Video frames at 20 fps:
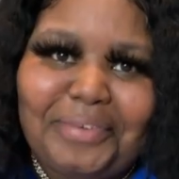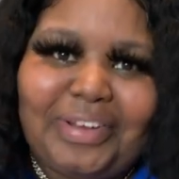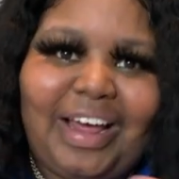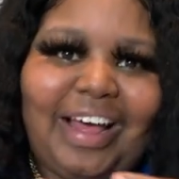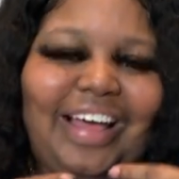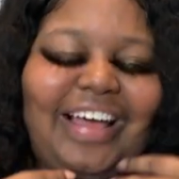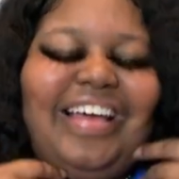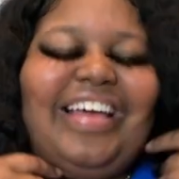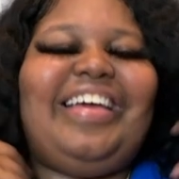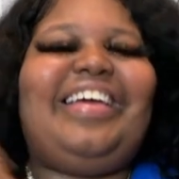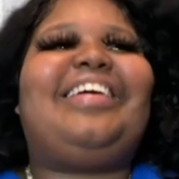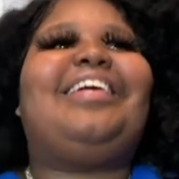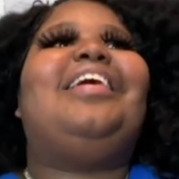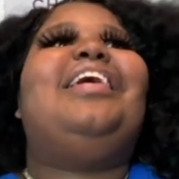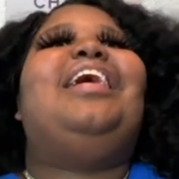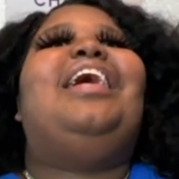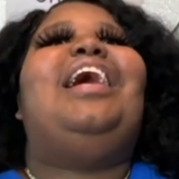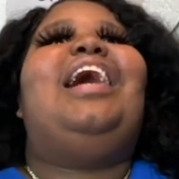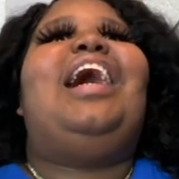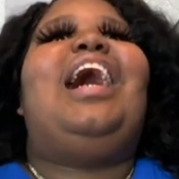Like
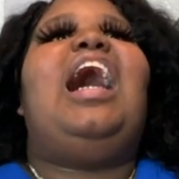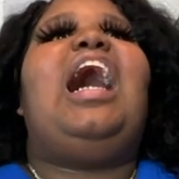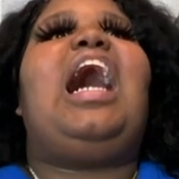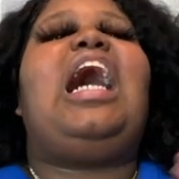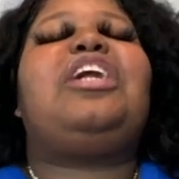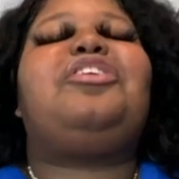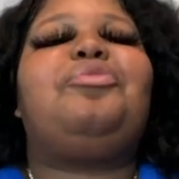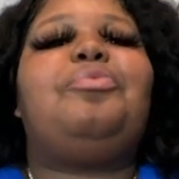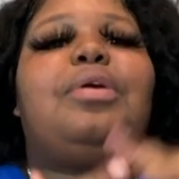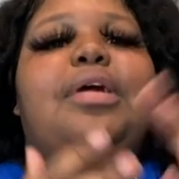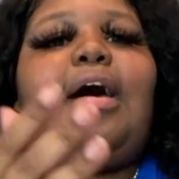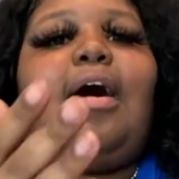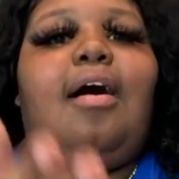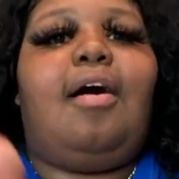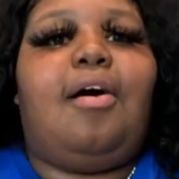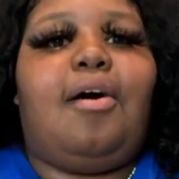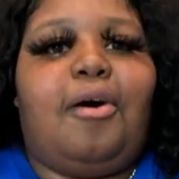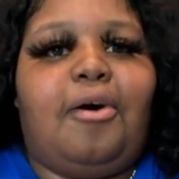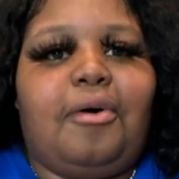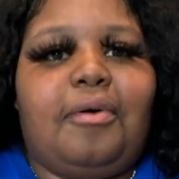I do it
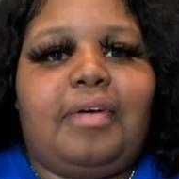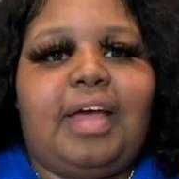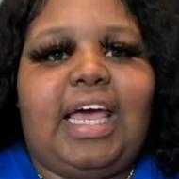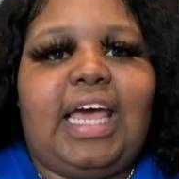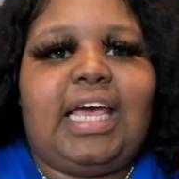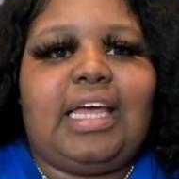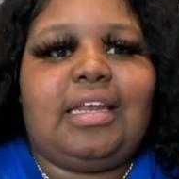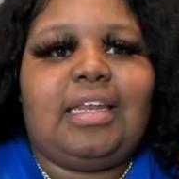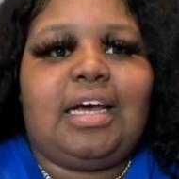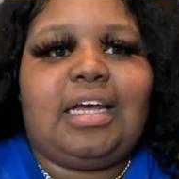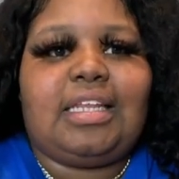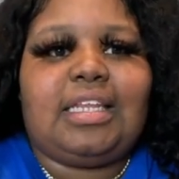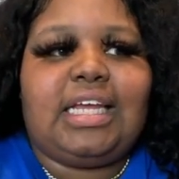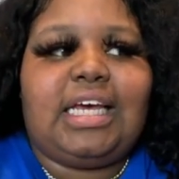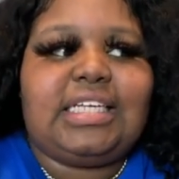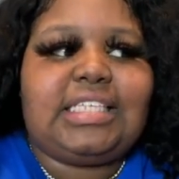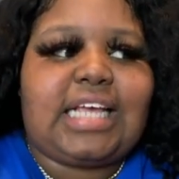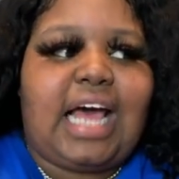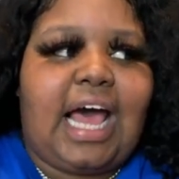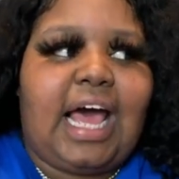all. And
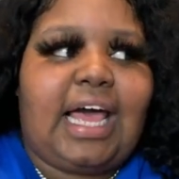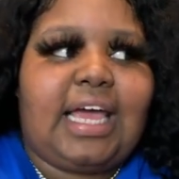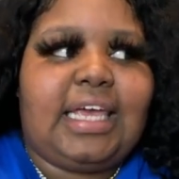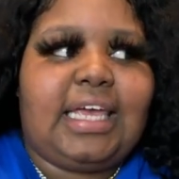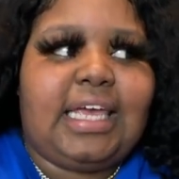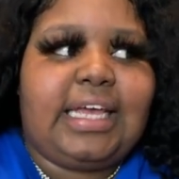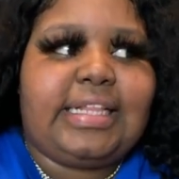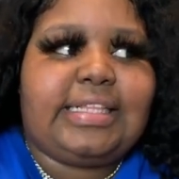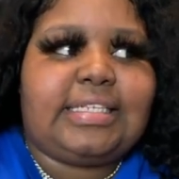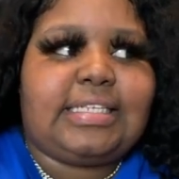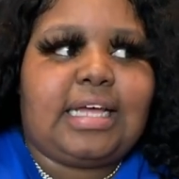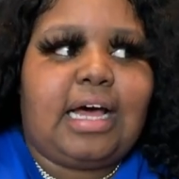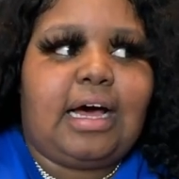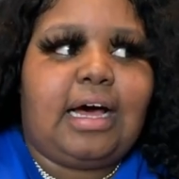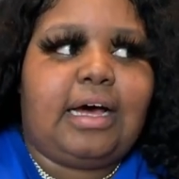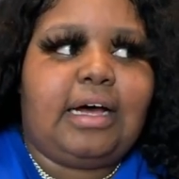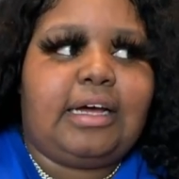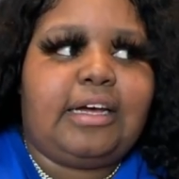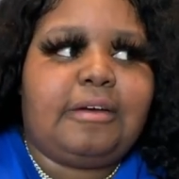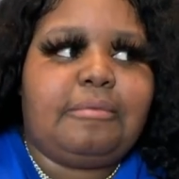unless I get
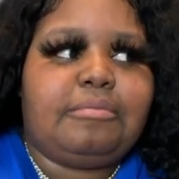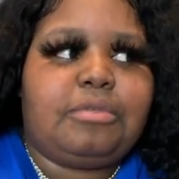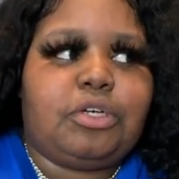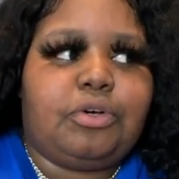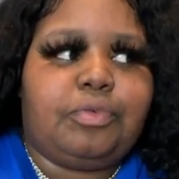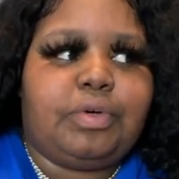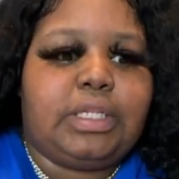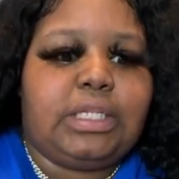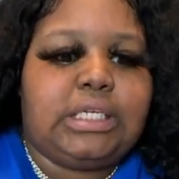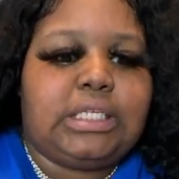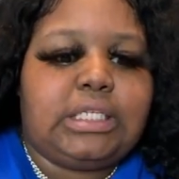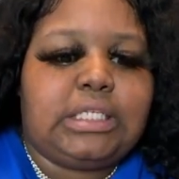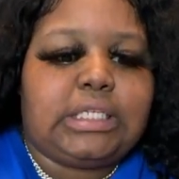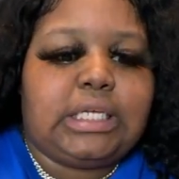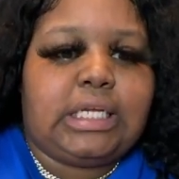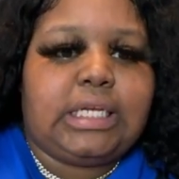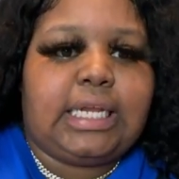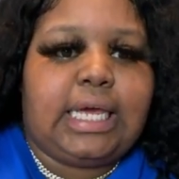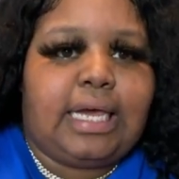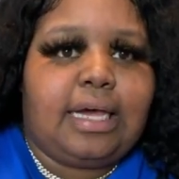time to really
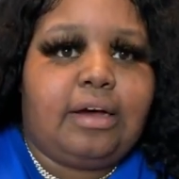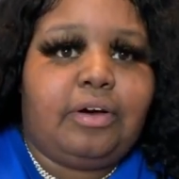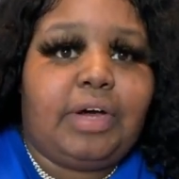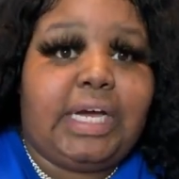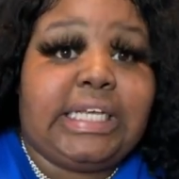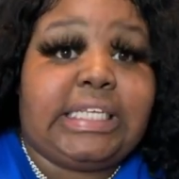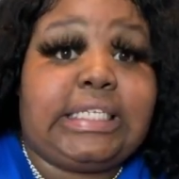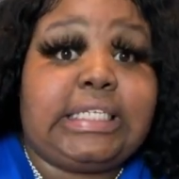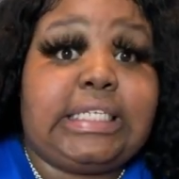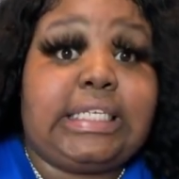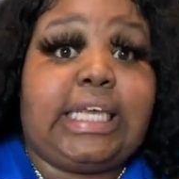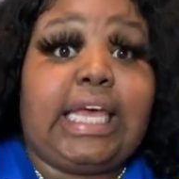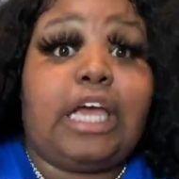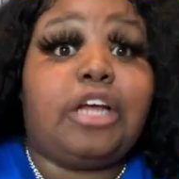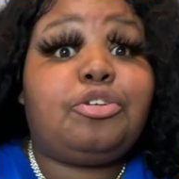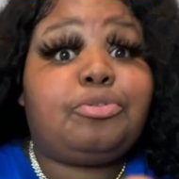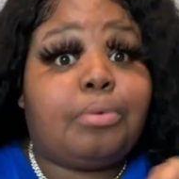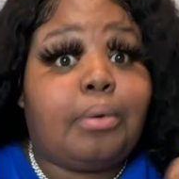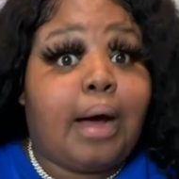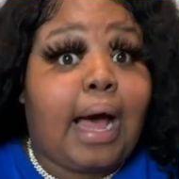sit down and
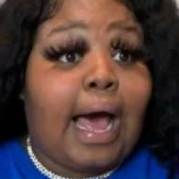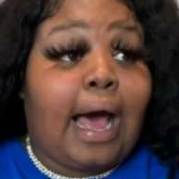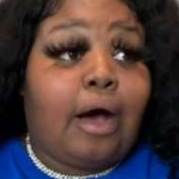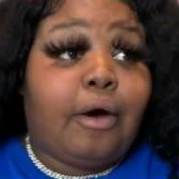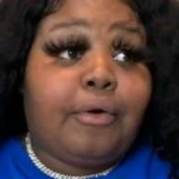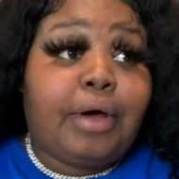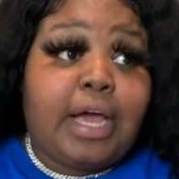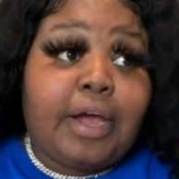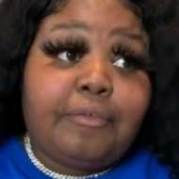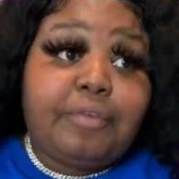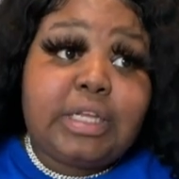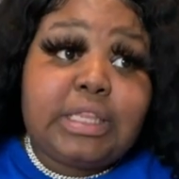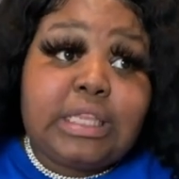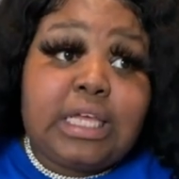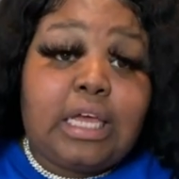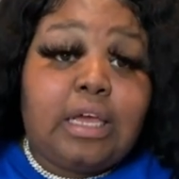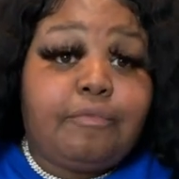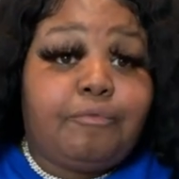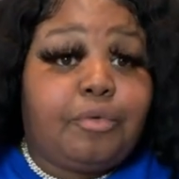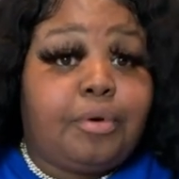schedule out
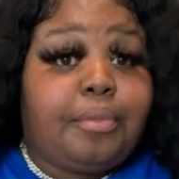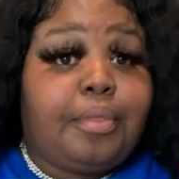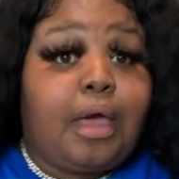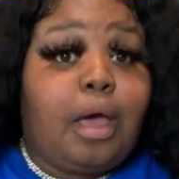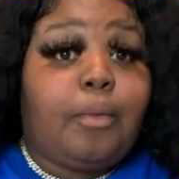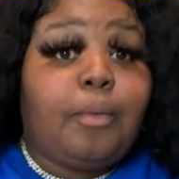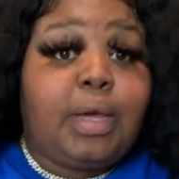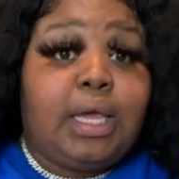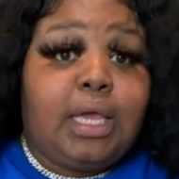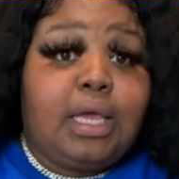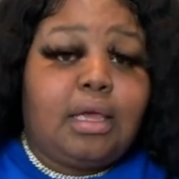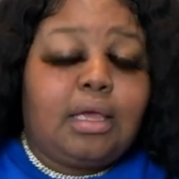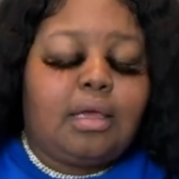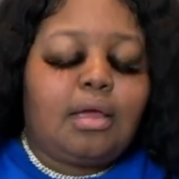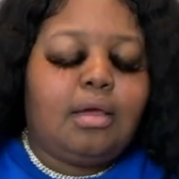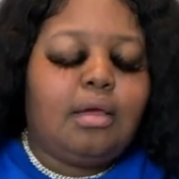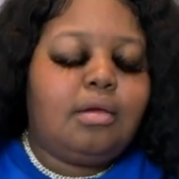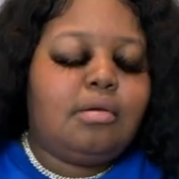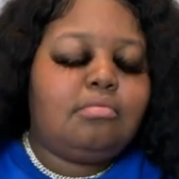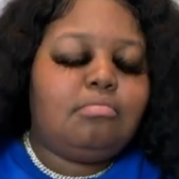everything for that week,
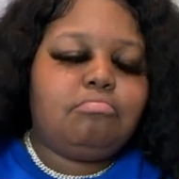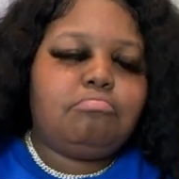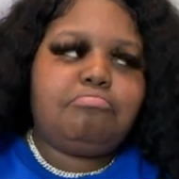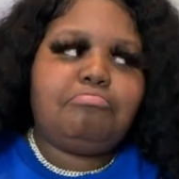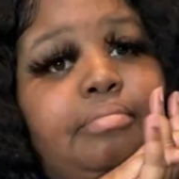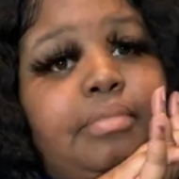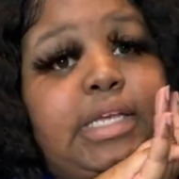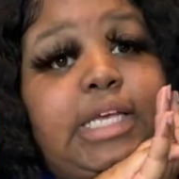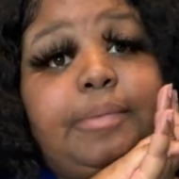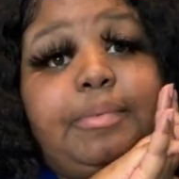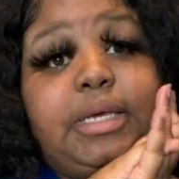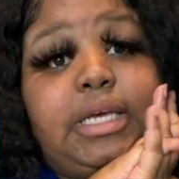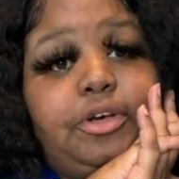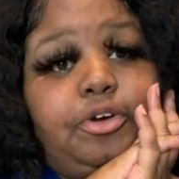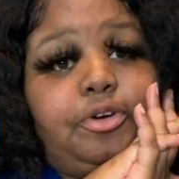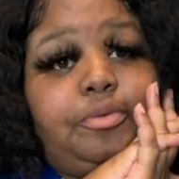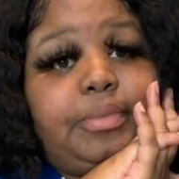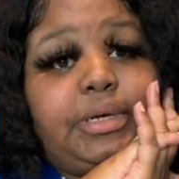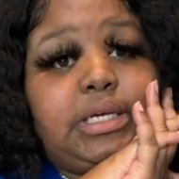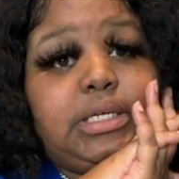it be hit
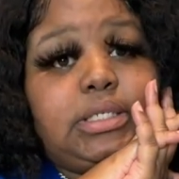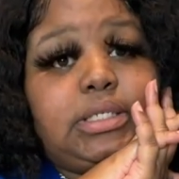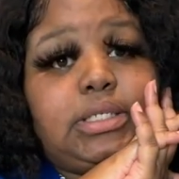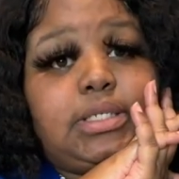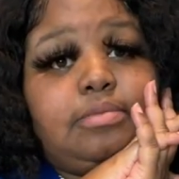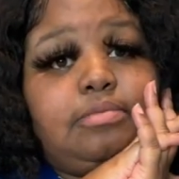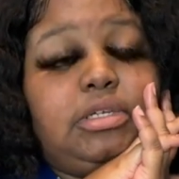or miss.